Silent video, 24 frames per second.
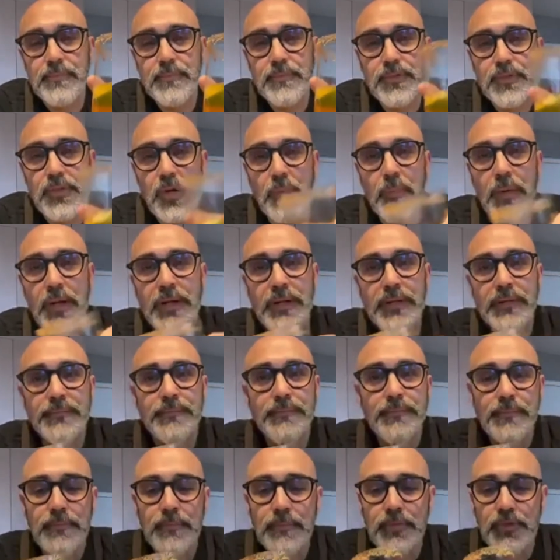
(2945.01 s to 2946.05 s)
So many.
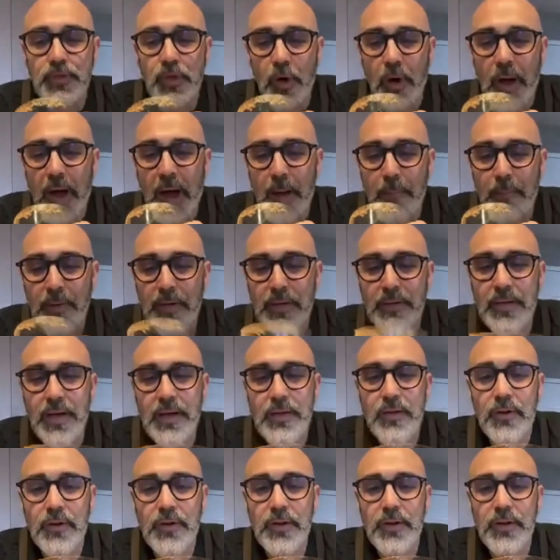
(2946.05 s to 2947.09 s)
So happy
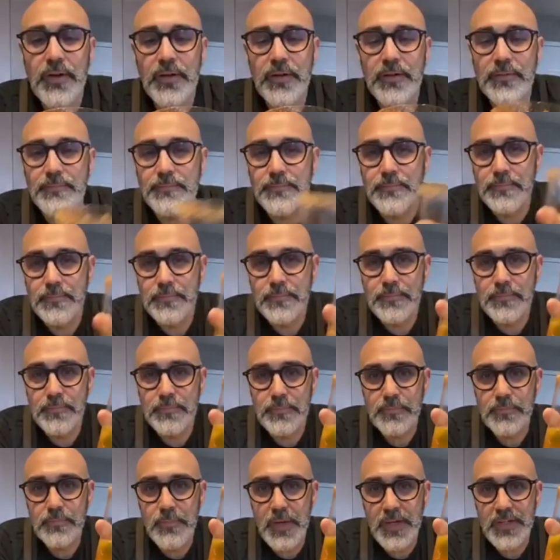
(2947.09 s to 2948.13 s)
that you're here.
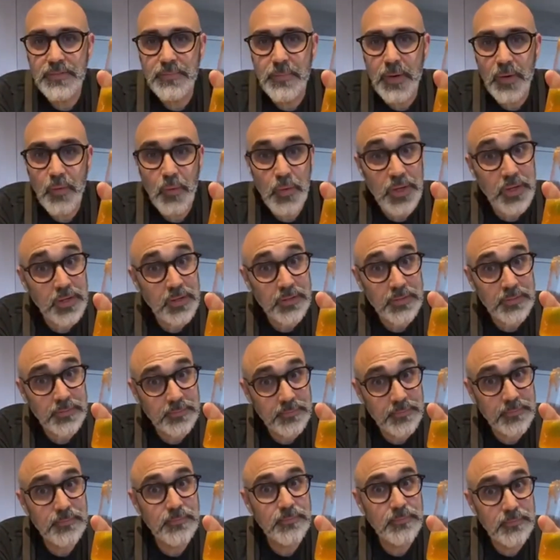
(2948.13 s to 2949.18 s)
Makes my week.
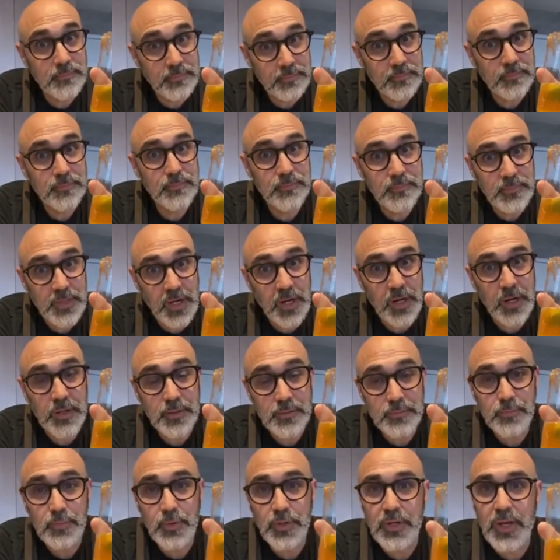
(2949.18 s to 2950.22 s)
You
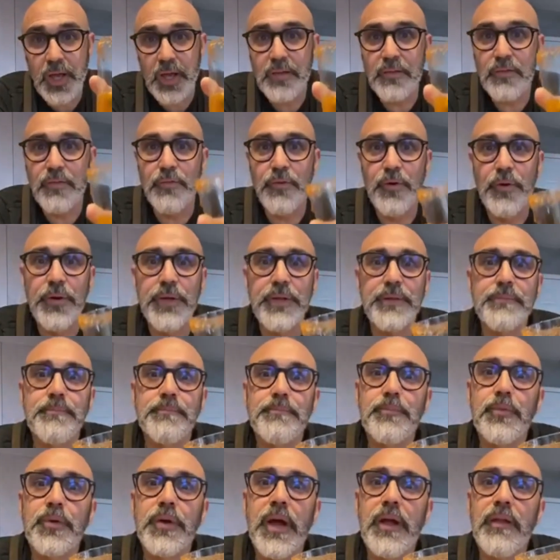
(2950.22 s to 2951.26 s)
know, we're getting through
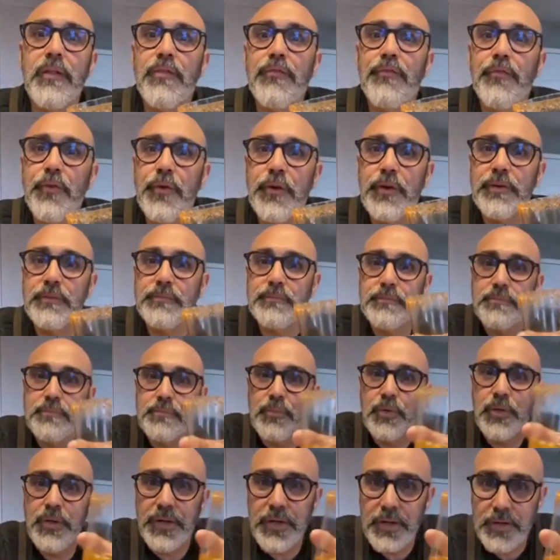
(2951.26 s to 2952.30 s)
it.
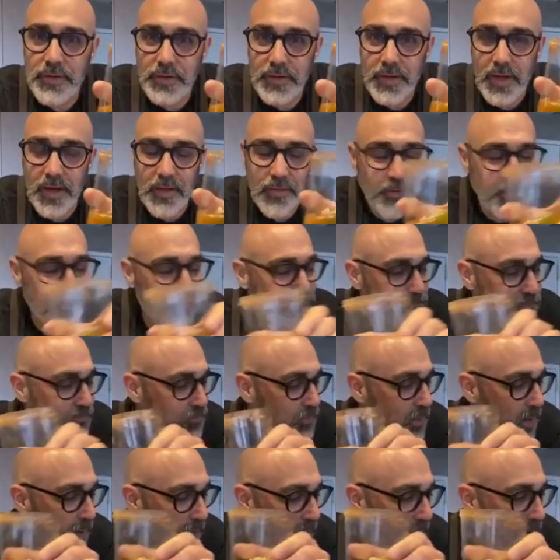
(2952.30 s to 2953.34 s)
We're here together.
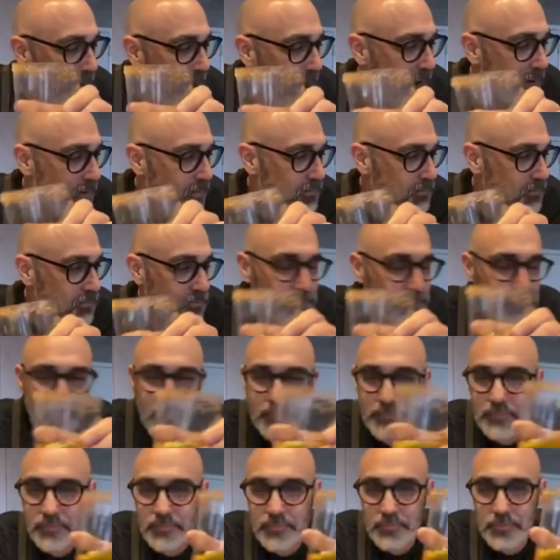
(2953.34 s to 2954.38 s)
We're hanging out,
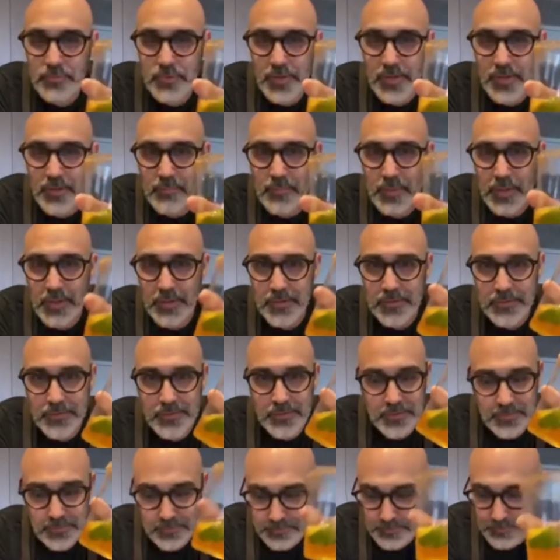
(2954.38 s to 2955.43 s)
drinking
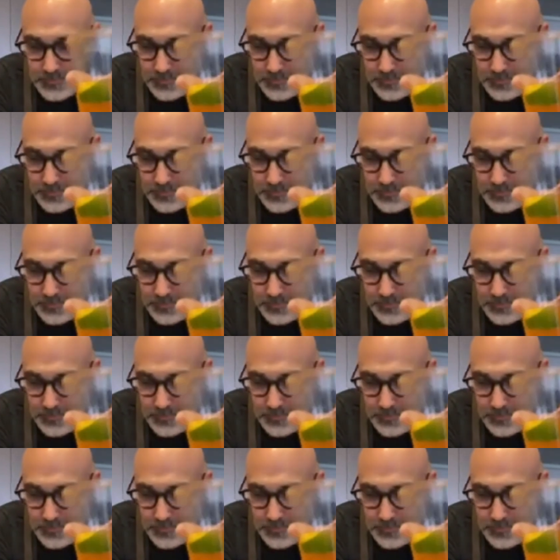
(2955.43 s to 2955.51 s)
beers.